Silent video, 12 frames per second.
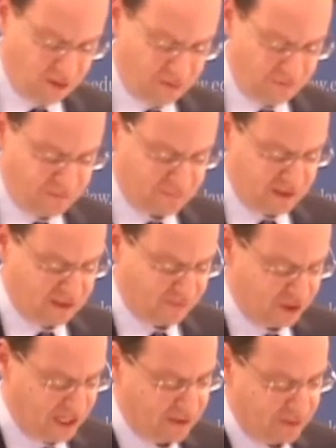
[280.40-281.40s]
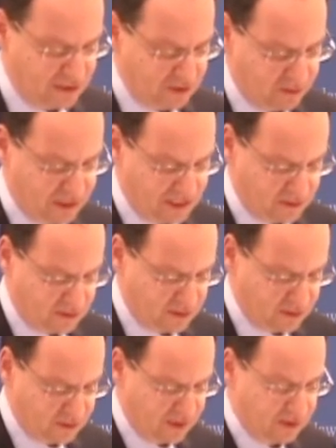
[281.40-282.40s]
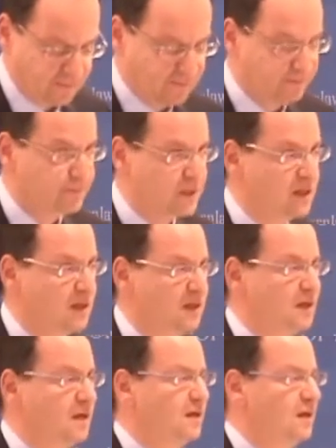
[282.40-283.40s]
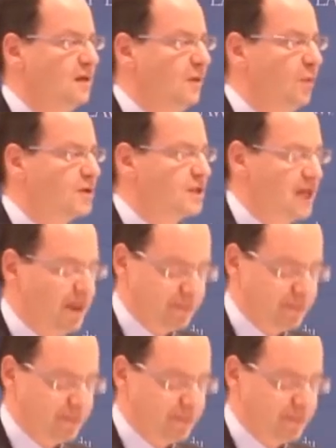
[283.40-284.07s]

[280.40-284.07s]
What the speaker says: on the 15th of January 2003. What's the